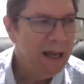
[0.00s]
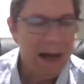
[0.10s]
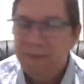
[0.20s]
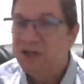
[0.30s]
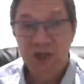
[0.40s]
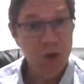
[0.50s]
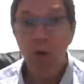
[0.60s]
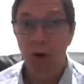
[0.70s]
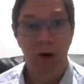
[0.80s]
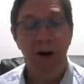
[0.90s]
I'm
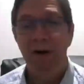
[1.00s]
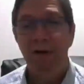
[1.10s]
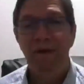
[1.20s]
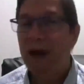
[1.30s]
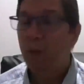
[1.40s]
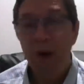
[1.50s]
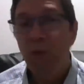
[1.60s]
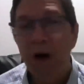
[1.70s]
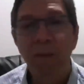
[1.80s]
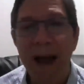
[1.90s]
sure that when
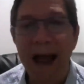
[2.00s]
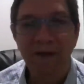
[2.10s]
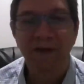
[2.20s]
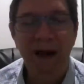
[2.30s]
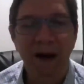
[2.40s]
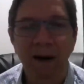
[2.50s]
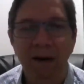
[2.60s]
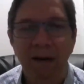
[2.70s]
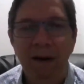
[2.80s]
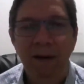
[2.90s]
we're back there,
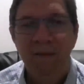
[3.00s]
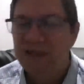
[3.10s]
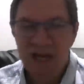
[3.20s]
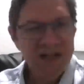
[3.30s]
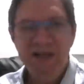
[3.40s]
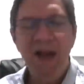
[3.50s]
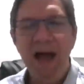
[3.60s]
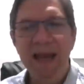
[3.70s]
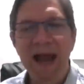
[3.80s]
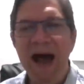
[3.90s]
just
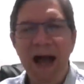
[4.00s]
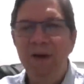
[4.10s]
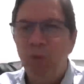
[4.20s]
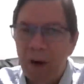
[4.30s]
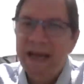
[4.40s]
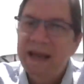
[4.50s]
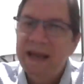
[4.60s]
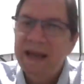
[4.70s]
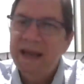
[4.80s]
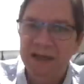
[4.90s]
like I
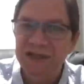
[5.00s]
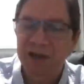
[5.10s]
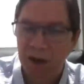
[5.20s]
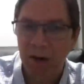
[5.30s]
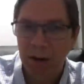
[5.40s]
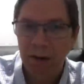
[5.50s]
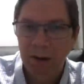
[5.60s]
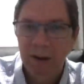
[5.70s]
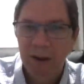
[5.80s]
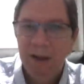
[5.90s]
recognized her,
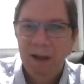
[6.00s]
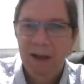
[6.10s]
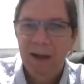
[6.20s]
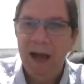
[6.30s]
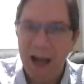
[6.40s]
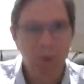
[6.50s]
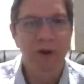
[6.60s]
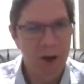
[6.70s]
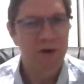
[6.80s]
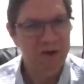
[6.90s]
I will
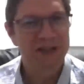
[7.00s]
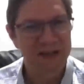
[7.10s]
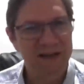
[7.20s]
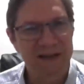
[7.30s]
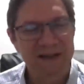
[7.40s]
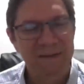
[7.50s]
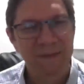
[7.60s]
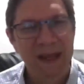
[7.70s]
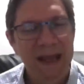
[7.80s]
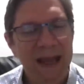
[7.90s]
know who she is.
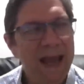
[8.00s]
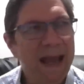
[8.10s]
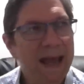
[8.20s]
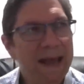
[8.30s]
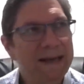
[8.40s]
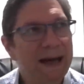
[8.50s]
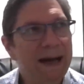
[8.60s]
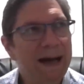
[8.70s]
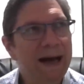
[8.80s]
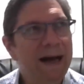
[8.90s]
And
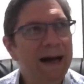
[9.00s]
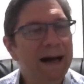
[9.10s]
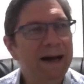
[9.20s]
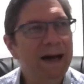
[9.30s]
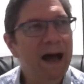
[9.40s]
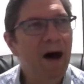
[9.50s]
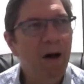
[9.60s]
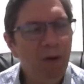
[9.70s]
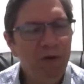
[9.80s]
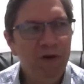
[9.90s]
uh,
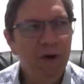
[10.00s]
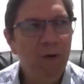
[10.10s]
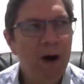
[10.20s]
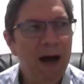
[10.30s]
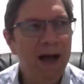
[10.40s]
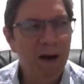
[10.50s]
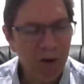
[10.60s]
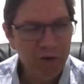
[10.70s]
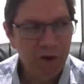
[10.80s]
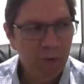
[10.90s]
also, I
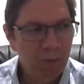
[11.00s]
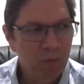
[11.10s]
also